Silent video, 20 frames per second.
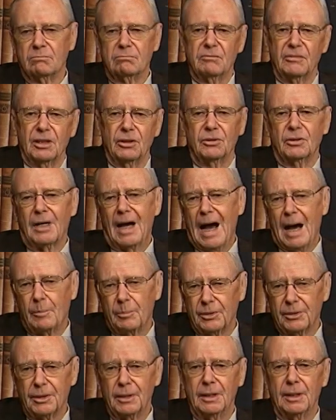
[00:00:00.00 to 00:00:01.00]

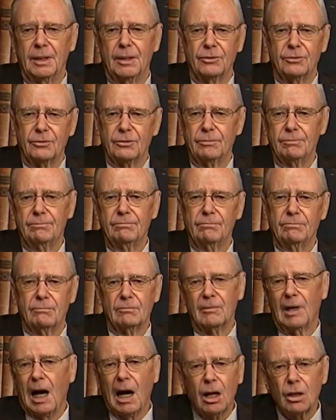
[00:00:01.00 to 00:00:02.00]
incompetent,
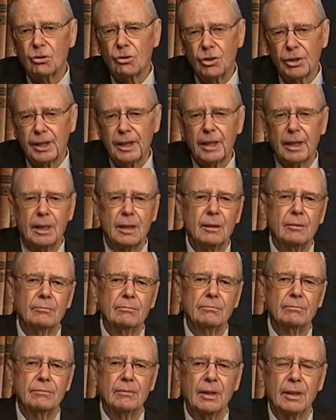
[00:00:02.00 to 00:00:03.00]
ugly.
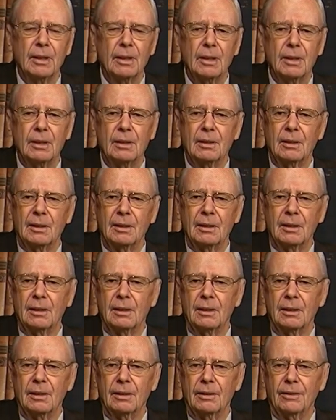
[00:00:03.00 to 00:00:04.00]

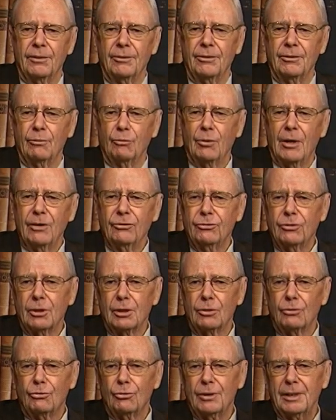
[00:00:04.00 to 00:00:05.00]
The
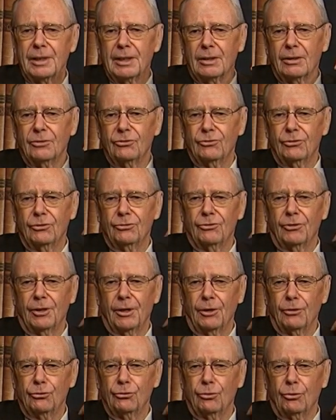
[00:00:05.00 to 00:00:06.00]
resident critic sits on
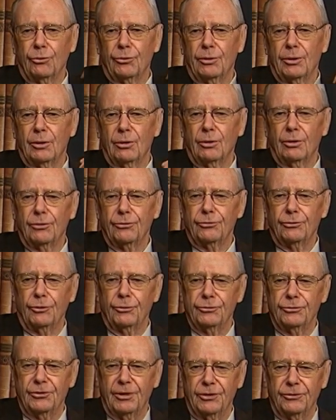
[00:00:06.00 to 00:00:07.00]
our shoulder and also
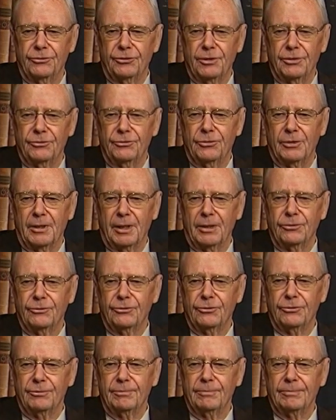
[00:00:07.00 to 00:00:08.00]
says these
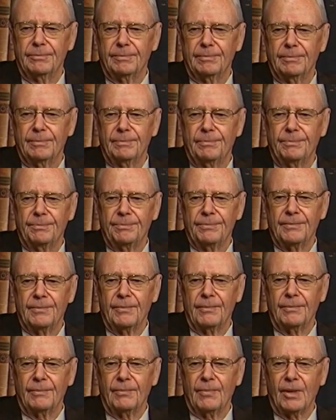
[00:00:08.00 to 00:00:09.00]
things.
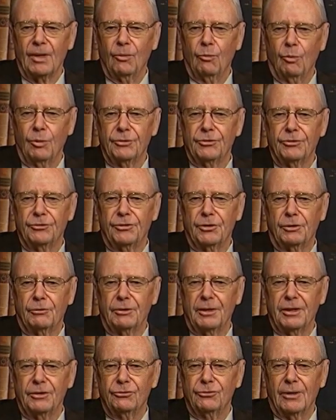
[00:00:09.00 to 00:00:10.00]
What does the
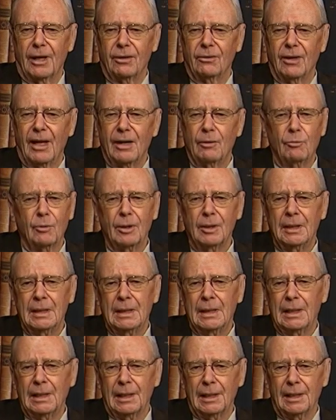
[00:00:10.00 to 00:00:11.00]
critic sound like? Well,
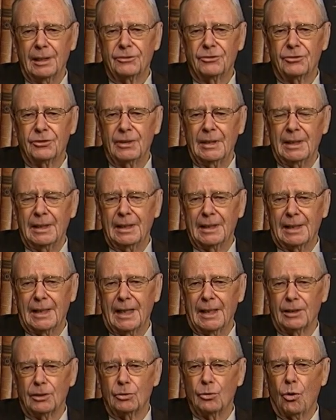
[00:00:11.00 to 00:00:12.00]
let's
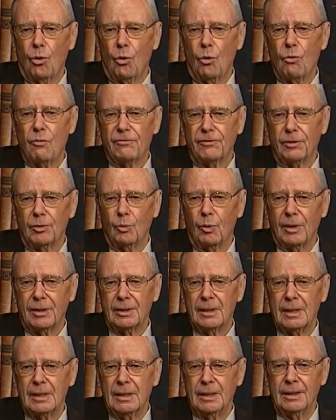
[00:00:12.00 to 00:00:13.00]
kind of go over what
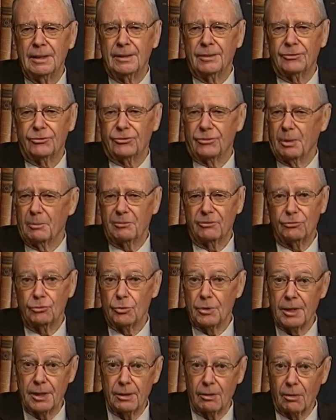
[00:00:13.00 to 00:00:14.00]
some of you
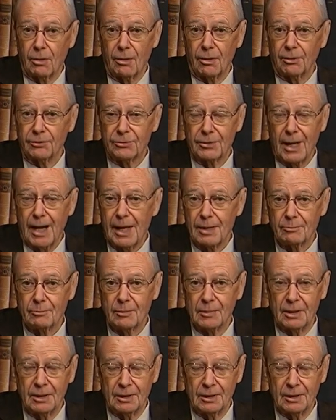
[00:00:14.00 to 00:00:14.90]
hear all the time